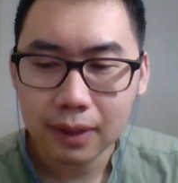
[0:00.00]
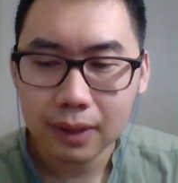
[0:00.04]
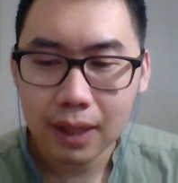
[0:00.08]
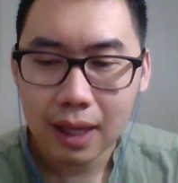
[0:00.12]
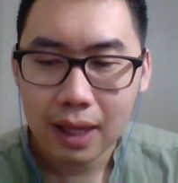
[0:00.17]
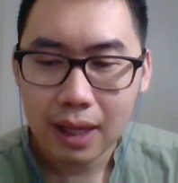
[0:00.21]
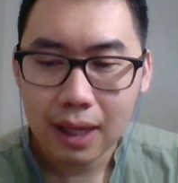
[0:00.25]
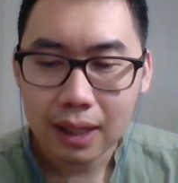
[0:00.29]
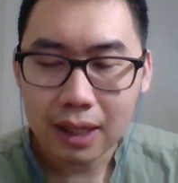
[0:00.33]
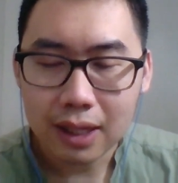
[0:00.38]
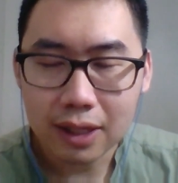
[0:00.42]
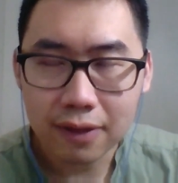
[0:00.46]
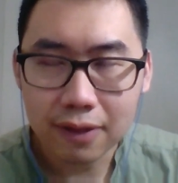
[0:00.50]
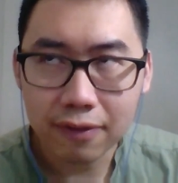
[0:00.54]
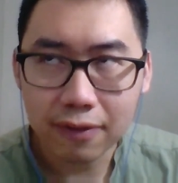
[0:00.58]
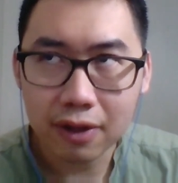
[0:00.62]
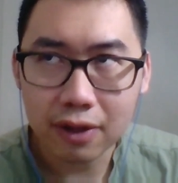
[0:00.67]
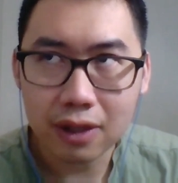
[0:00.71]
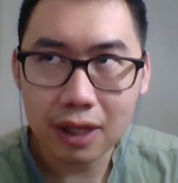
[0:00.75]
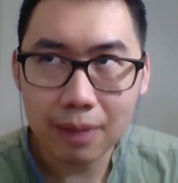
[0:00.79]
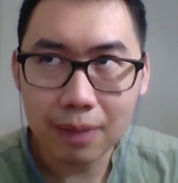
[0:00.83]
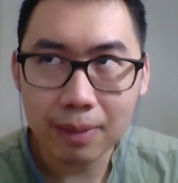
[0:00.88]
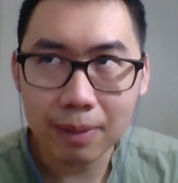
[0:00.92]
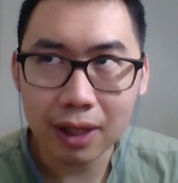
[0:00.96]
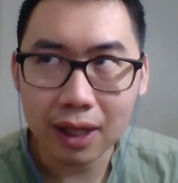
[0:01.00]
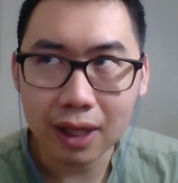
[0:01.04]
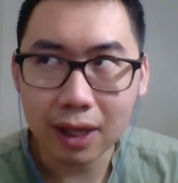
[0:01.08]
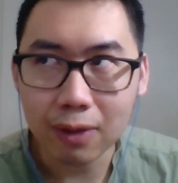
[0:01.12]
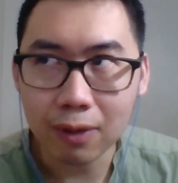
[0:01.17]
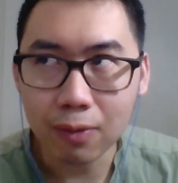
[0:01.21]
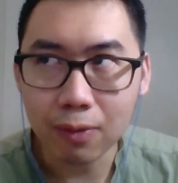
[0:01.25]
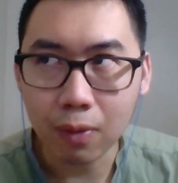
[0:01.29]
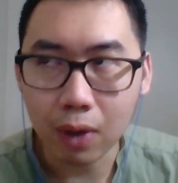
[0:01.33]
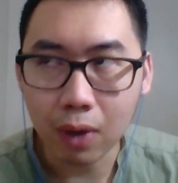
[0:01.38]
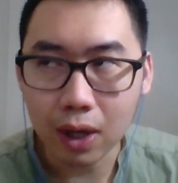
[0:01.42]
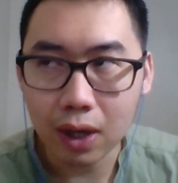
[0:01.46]
Because if the Demon
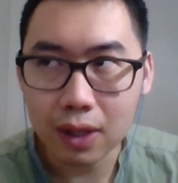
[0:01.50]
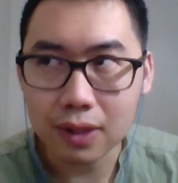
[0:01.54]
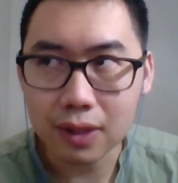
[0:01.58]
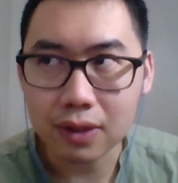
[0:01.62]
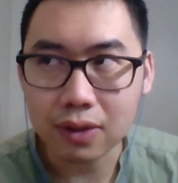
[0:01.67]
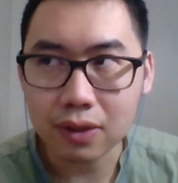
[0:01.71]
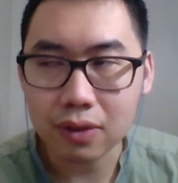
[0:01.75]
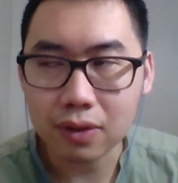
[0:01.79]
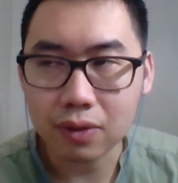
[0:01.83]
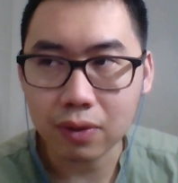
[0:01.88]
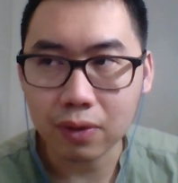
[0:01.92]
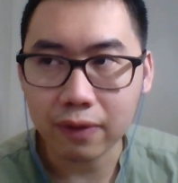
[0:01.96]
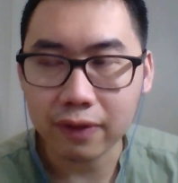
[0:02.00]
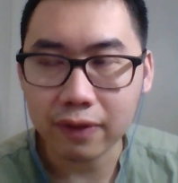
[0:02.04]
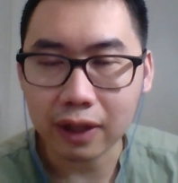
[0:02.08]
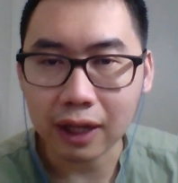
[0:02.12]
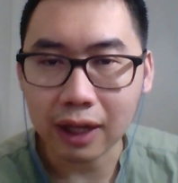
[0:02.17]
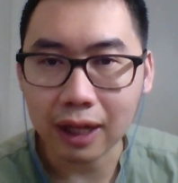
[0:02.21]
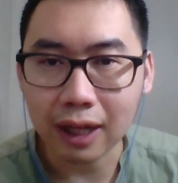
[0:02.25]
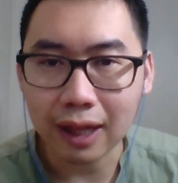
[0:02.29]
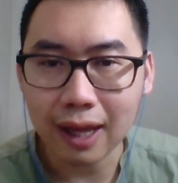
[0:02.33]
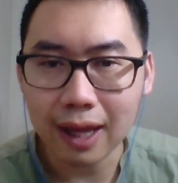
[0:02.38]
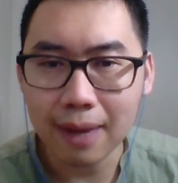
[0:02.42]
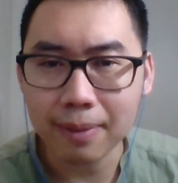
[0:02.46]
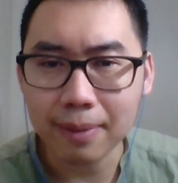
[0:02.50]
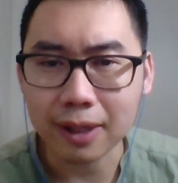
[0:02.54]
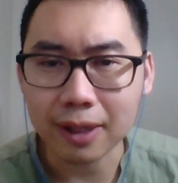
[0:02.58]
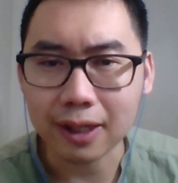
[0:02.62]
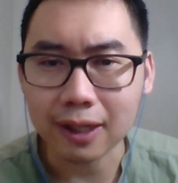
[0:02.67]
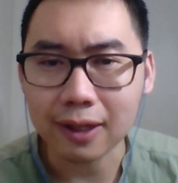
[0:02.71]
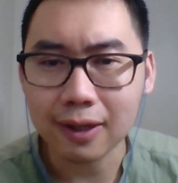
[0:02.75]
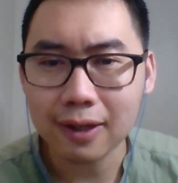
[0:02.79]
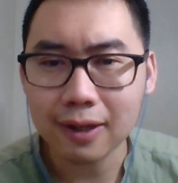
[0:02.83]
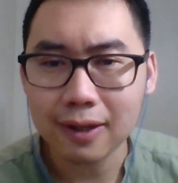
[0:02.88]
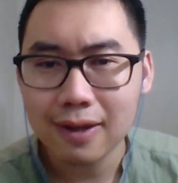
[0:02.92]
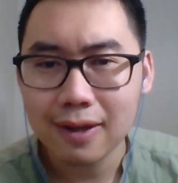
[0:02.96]
King was sort of the
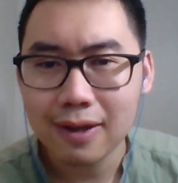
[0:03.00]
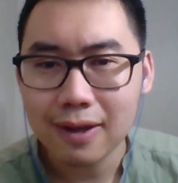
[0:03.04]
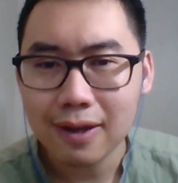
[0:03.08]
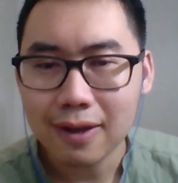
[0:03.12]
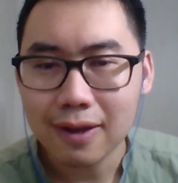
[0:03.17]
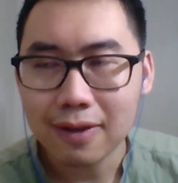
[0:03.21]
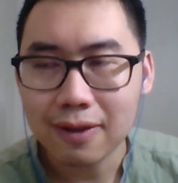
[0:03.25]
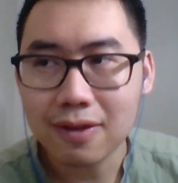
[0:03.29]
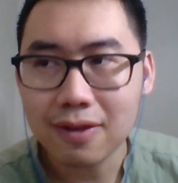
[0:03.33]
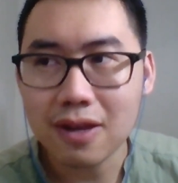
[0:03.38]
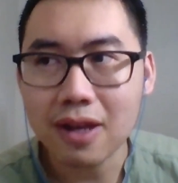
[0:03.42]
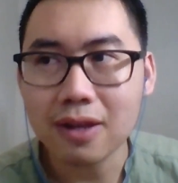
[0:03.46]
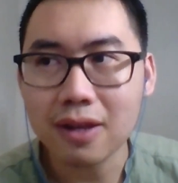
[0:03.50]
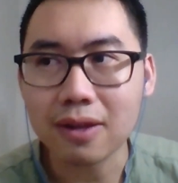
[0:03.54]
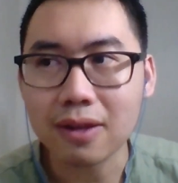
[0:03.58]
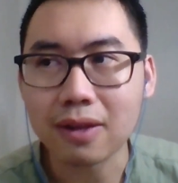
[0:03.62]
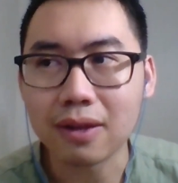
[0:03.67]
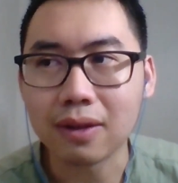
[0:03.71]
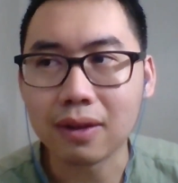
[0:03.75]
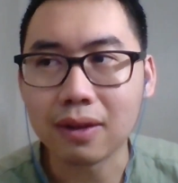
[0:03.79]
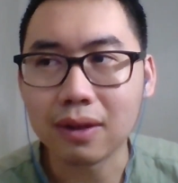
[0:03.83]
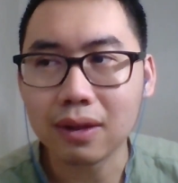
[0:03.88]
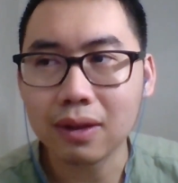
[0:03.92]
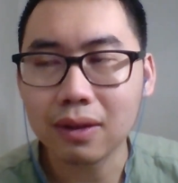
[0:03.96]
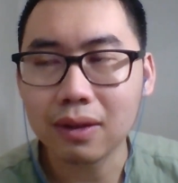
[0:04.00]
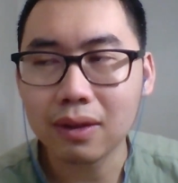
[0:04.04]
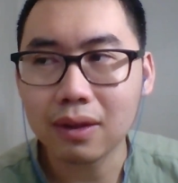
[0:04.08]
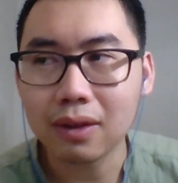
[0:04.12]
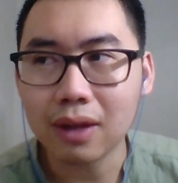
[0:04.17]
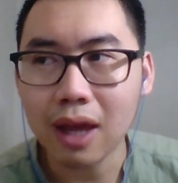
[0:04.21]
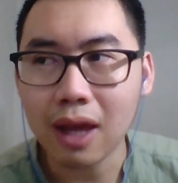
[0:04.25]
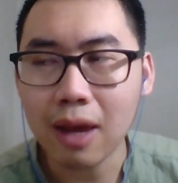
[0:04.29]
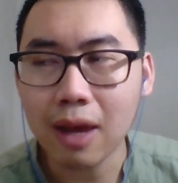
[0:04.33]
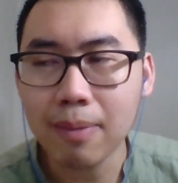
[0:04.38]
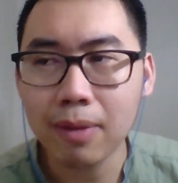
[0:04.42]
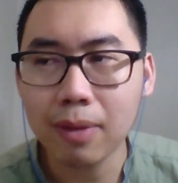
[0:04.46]
calamity, then
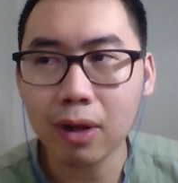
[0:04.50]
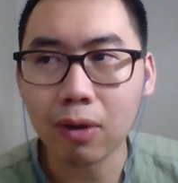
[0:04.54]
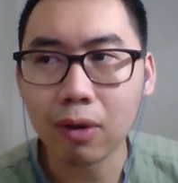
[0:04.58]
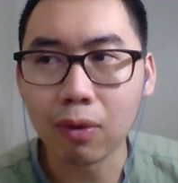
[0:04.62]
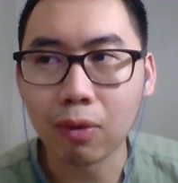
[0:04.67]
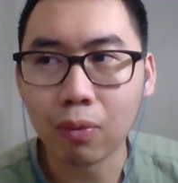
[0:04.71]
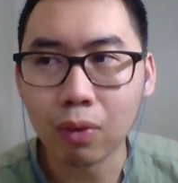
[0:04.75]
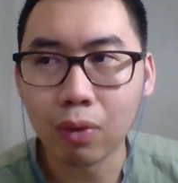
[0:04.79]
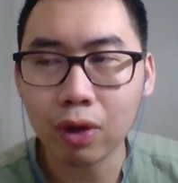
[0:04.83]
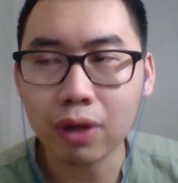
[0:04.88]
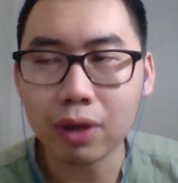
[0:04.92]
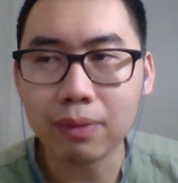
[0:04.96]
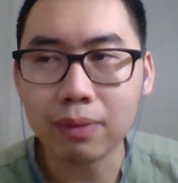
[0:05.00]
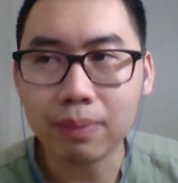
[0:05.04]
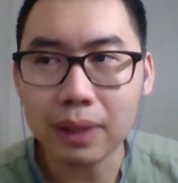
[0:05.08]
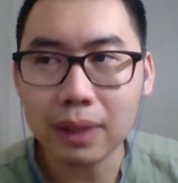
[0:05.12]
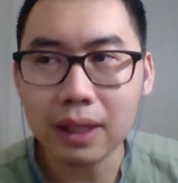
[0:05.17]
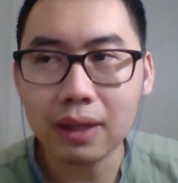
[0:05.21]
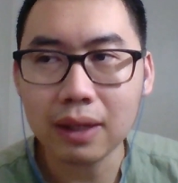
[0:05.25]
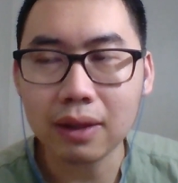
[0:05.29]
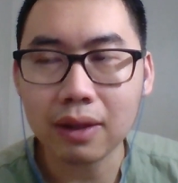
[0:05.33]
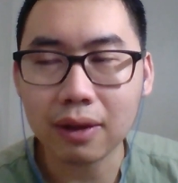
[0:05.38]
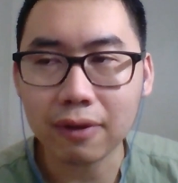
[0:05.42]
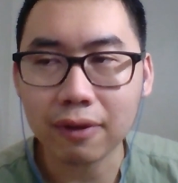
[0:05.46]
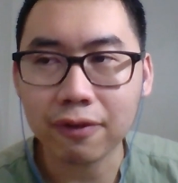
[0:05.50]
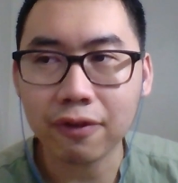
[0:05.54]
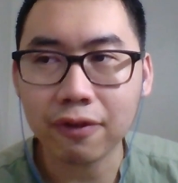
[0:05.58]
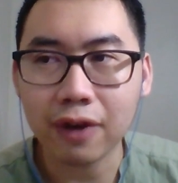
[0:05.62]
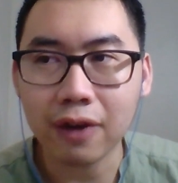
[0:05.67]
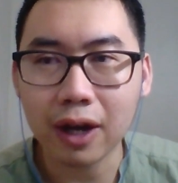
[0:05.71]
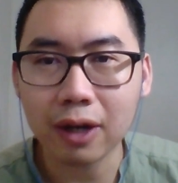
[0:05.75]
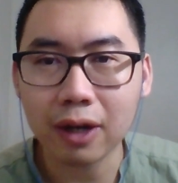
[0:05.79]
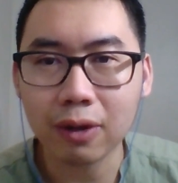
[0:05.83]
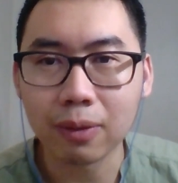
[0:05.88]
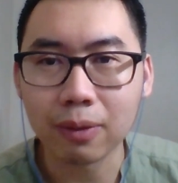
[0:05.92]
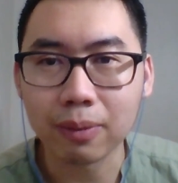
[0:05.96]
Himmel would be the
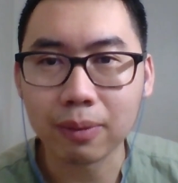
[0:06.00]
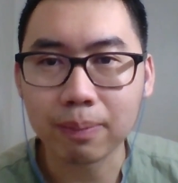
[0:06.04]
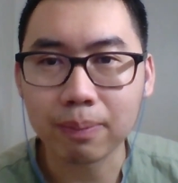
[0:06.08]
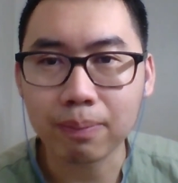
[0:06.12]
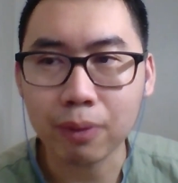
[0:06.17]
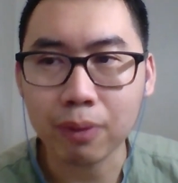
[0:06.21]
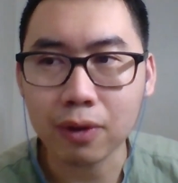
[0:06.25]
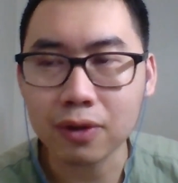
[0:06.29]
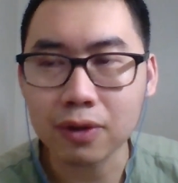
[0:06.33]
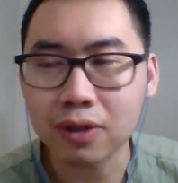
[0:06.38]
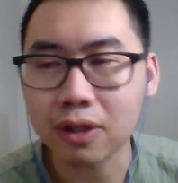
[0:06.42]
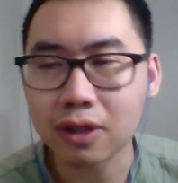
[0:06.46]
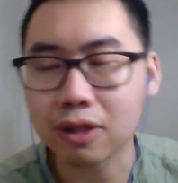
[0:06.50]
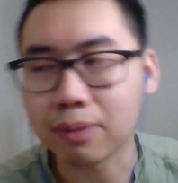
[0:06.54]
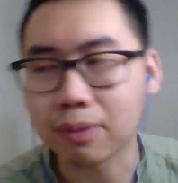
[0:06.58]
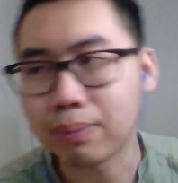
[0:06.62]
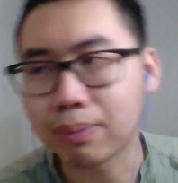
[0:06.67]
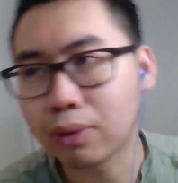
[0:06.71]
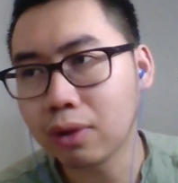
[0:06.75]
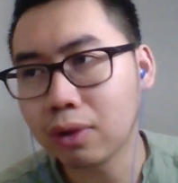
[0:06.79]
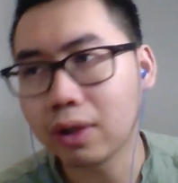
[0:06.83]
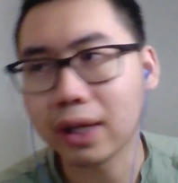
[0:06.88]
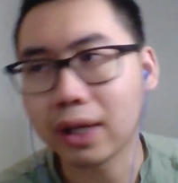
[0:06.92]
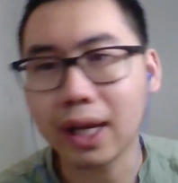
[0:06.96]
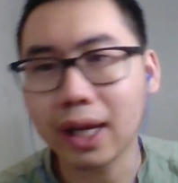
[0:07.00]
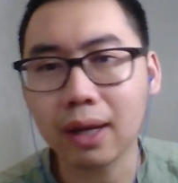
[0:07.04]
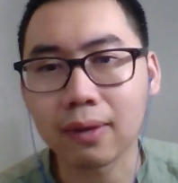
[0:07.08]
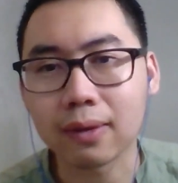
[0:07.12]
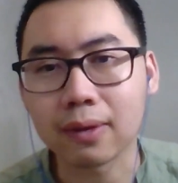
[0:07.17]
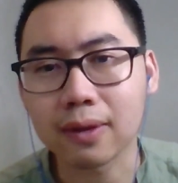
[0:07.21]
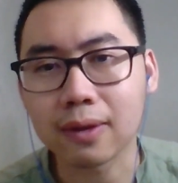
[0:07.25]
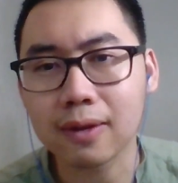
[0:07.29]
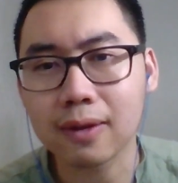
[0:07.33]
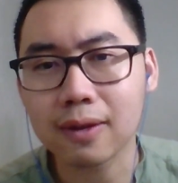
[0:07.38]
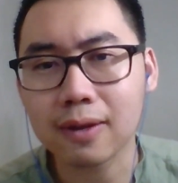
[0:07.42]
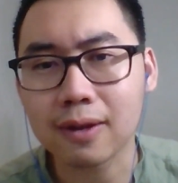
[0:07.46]
final person to pull it out,
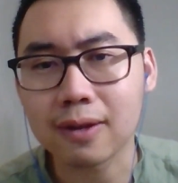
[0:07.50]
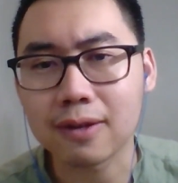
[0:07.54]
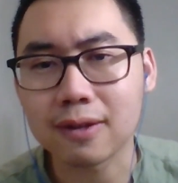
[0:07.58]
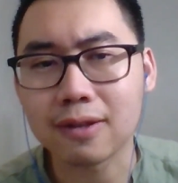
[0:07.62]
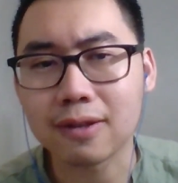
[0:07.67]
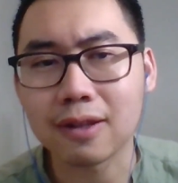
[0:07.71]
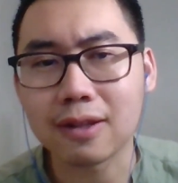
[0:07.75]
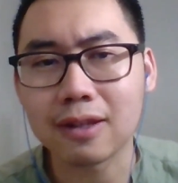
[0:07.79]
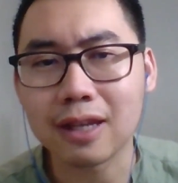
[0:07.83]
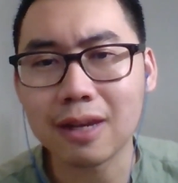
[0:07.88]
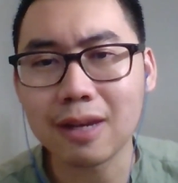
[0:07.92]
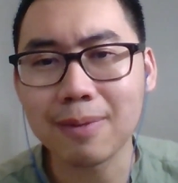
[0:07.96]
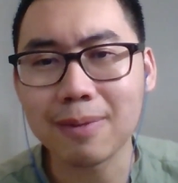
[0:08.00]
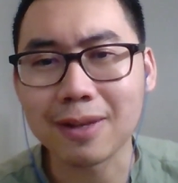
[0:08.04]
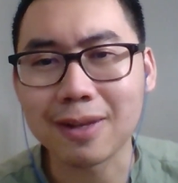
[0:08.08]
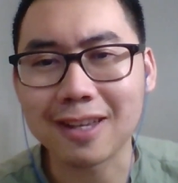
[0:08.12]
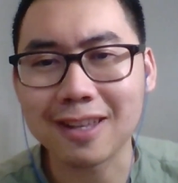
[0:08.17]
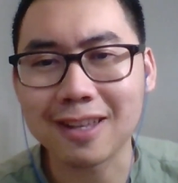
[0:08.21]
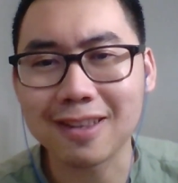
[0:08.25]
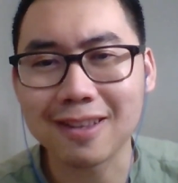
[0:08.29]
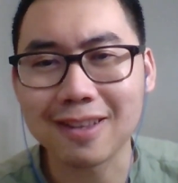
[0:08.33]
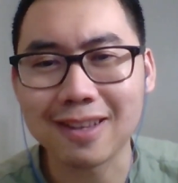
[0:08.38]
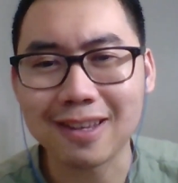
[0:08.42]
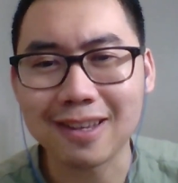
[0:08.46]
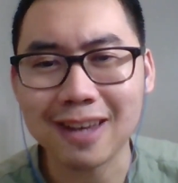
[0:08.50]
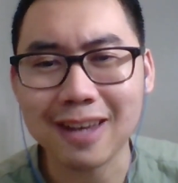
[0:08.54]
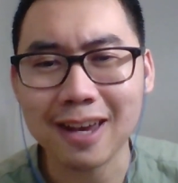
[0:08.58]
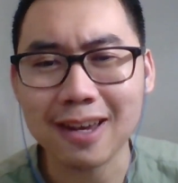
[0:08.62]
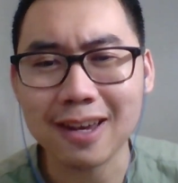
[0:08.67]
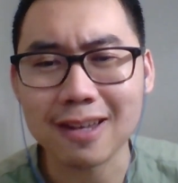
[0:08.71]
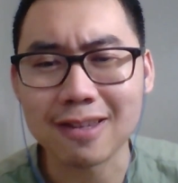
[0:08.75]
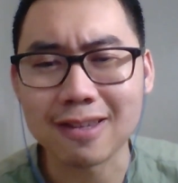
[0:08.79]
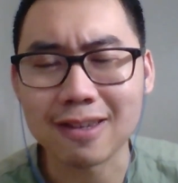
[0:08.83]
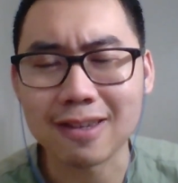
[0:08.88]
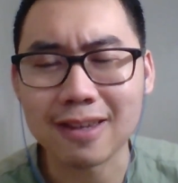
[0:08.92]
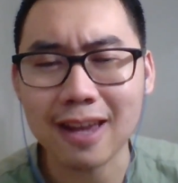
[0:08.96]
because the Demon King
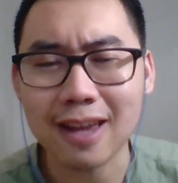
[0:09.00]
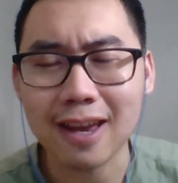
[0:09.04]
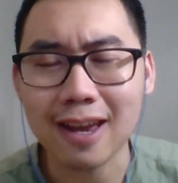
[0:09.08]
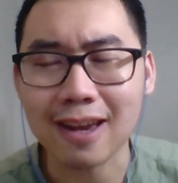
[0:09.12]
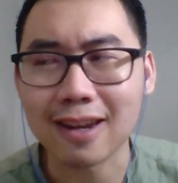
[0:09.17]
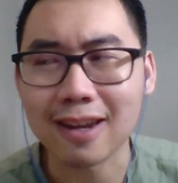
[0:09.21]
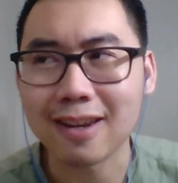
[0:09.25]
is dead.